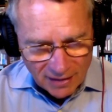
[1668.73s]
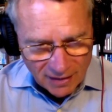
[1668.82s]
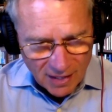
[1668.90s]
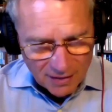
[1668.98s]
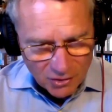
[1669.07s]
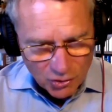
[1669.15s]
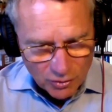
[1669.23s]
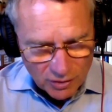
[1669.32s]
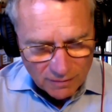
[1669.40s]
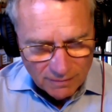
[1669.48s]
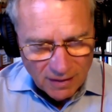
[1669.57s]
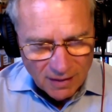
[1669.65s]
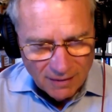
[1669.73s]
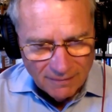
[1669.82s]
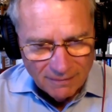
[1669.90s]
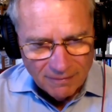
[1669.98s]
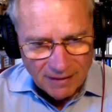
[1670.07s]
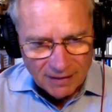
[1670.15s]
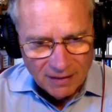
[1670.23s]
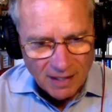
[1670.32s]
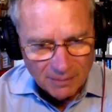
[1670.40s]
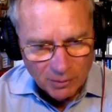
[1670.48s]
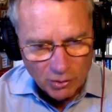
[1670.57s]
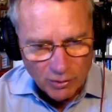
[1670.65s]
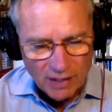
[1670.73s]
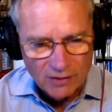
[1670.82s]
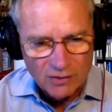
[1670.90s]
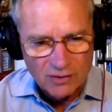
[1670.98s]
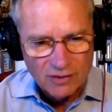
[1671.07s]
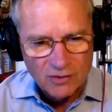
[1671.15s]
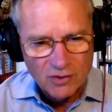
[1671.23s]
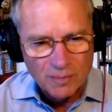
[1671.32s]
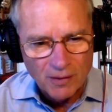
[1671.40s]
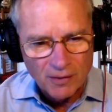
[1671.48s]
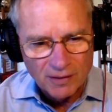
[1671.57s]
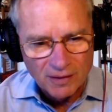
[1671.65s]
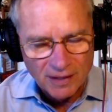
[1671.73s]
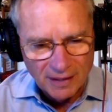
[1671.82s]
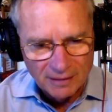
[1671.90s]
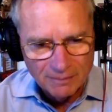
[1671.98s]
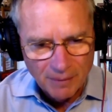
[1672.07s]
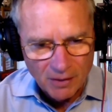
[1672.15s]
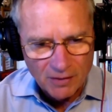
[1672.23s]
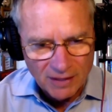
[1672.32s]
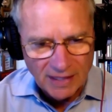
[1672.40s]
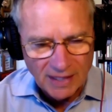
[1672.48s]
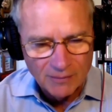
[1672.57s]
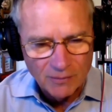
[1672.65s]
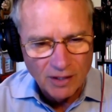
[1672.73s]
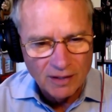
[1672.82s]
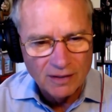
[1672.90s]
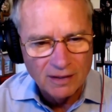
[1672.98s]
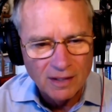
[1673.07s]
lot of injuries, like a lot of bull riders. It's just part of the game, right?